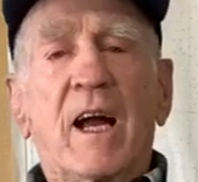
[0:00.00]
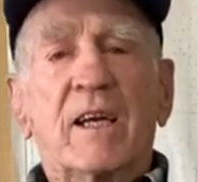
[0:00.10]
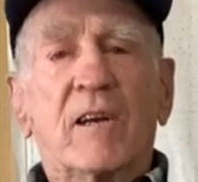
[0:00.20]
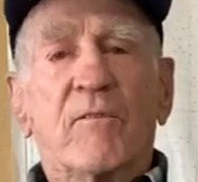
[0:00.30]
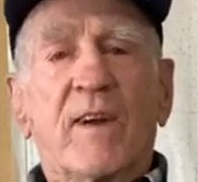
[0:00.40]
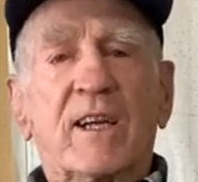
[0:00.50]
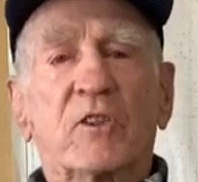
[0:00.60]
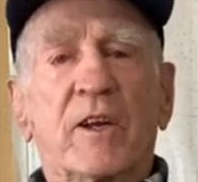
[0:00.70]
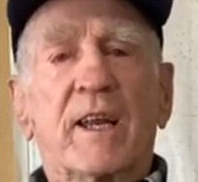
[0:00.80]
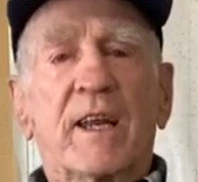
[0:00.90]

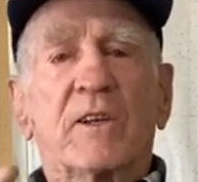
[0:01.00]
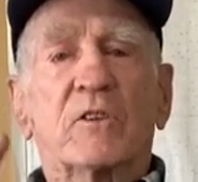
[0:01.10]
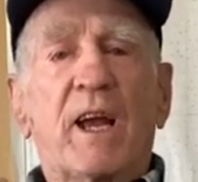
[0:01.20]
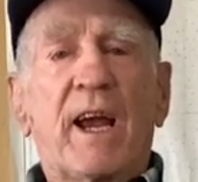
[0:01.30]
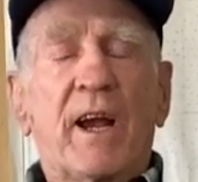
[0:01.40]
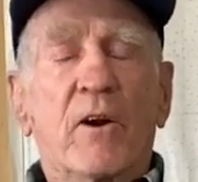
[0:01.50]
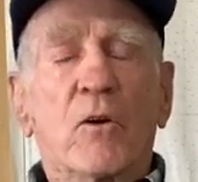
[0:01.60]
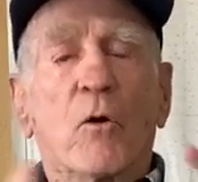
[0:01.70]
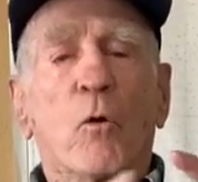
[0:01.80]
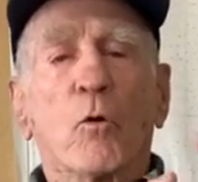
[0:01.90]
Convection is
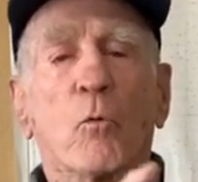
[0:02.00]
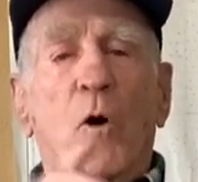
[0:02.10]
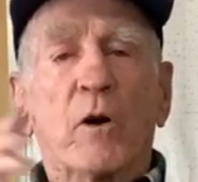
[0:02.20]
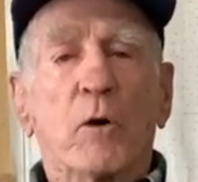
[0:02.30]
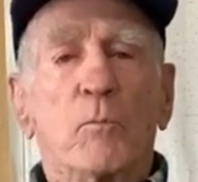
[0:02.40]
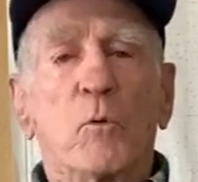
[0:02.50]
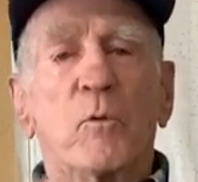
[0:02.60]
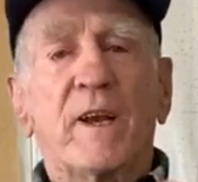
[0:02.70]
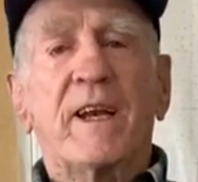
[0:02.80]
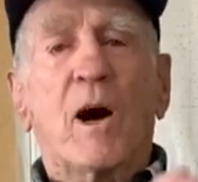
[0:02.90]
air or water
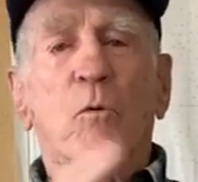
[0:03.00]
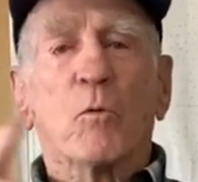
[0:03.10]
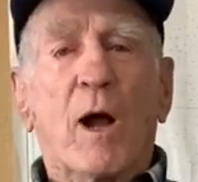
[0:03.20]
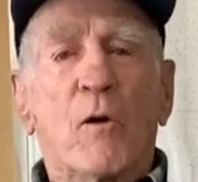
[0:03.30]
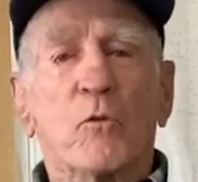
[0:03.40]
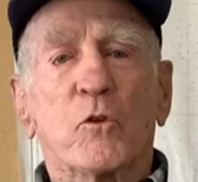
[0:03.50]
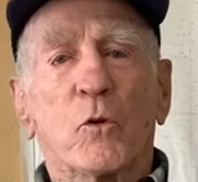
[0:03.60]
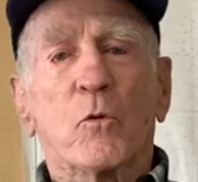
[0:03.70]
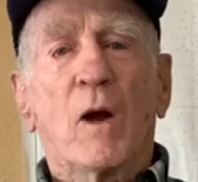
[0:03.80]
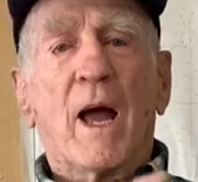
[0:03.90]
moving around
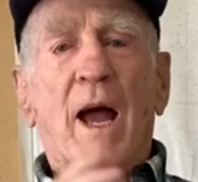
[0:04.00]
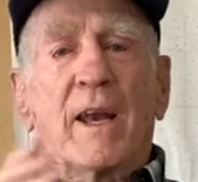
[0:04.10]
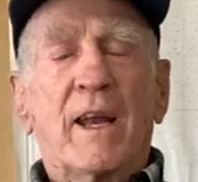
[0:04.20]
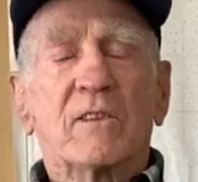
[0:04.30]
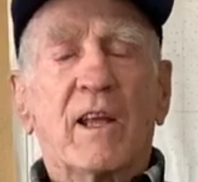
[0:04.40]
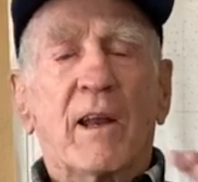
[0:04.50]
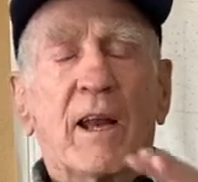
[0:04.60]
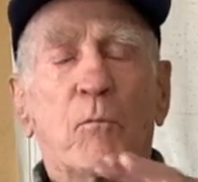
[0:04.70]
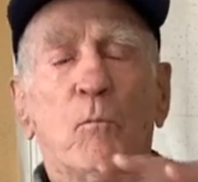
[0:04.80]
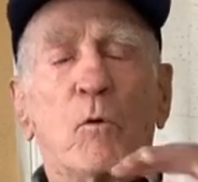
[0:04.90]
you and as that
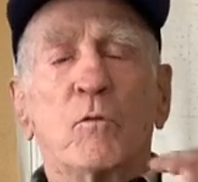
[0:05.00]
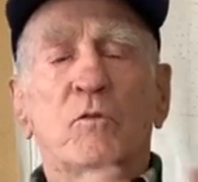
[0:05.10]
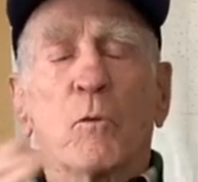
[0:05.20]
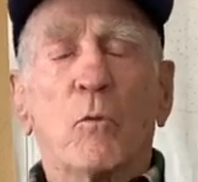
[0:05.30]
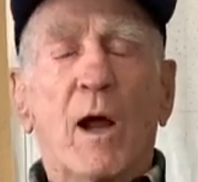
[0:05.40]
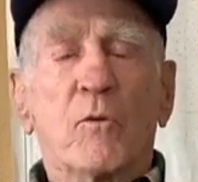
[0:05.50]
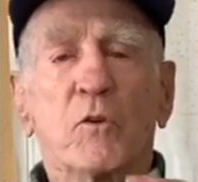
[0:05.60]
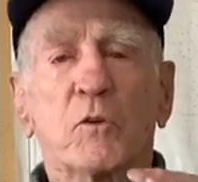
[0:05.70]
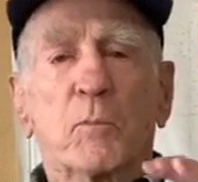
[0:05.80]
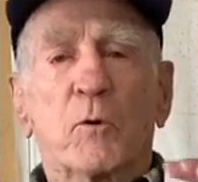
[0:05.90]
moves around
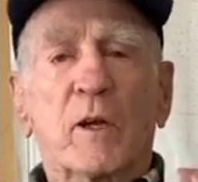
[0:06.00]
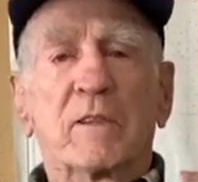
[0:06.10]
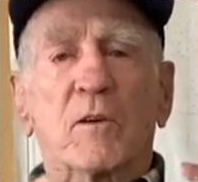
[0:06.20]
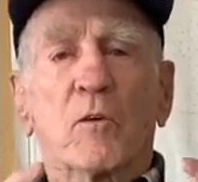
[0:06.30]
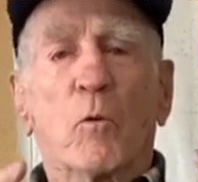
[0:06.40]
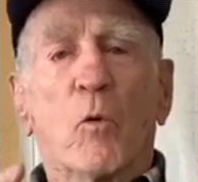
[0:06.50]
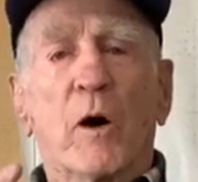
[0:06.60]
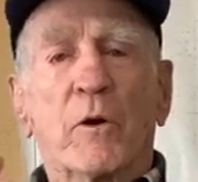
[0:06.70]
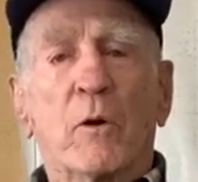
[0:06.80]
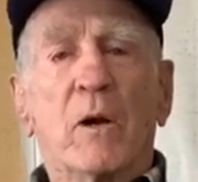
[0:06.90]
you, particularly in the
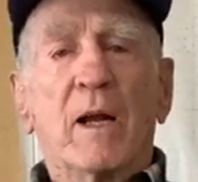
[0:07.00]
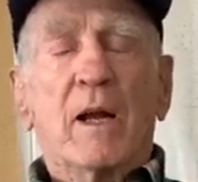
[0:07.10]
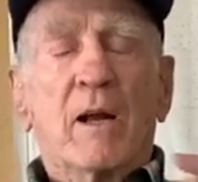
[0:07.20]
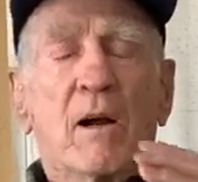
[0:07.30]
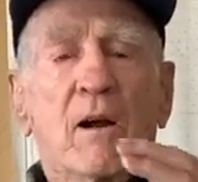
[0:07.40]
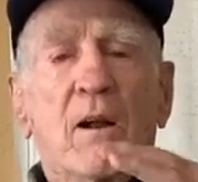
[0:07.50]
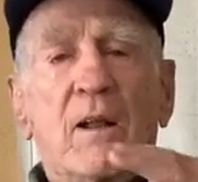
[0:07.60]
water, uh,